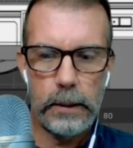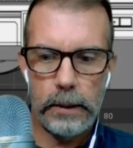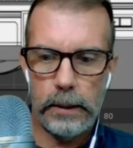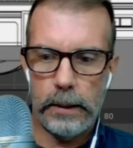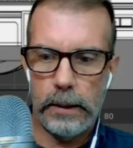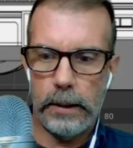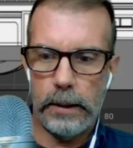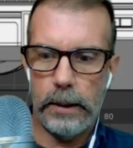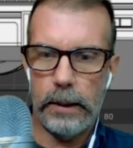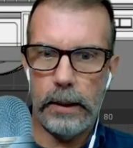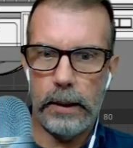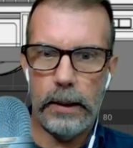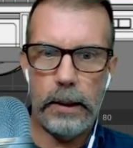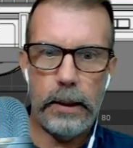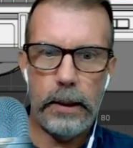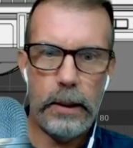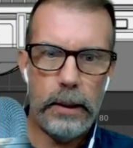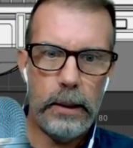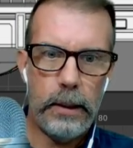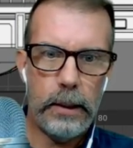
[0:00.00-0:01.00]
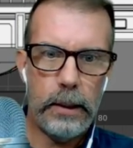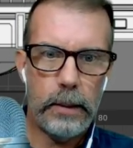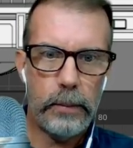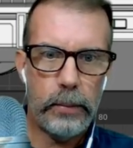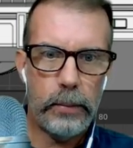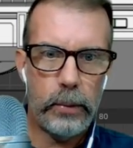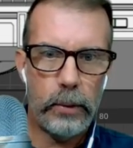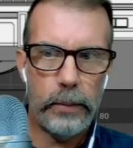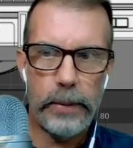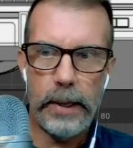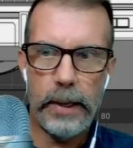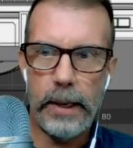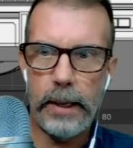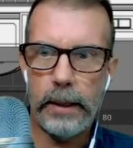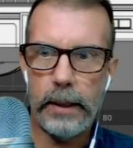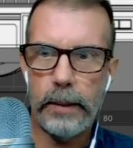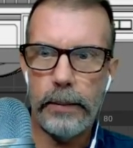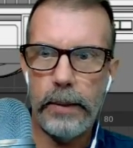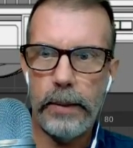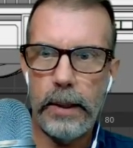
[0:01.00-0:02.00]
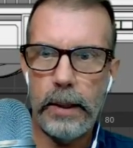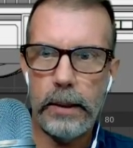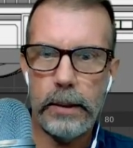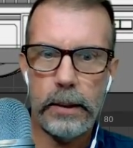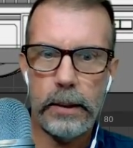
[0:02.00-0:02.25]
hit E and pull back a bit.